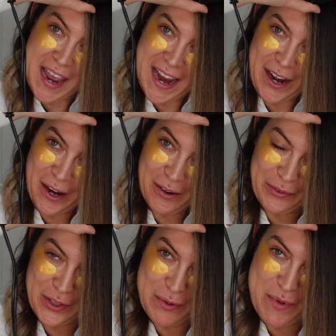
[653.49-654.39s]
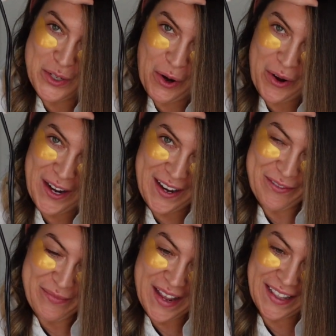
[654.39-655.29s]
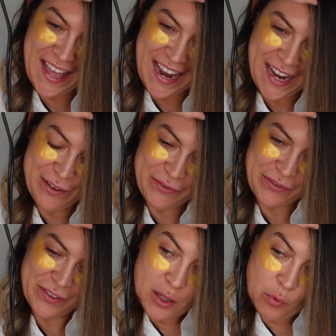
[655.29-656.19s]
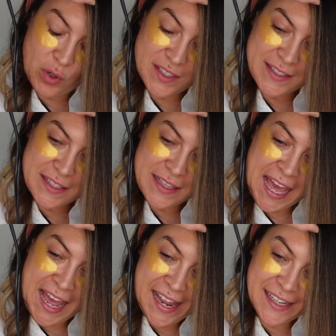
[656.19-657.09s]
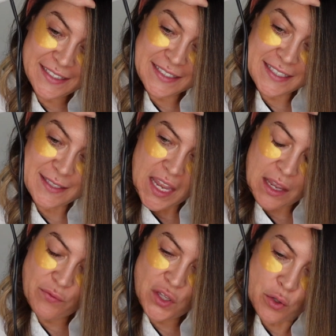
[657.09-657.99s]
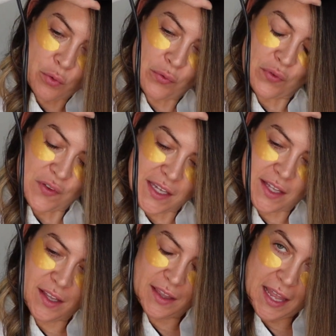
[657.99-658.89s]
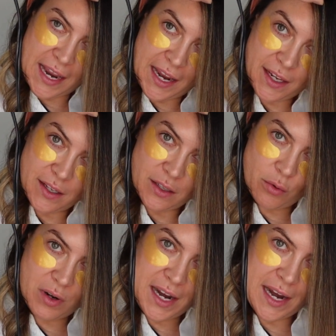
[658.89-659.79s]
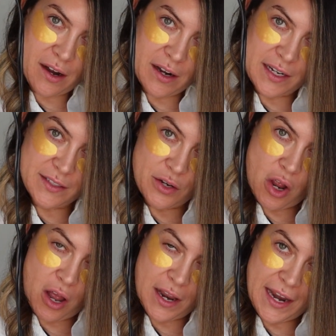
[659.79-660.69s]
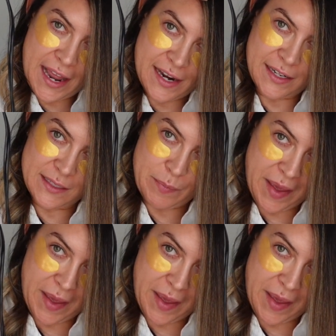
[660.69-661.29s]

hair for the majority of my life, was that if you feel like your hair is not at its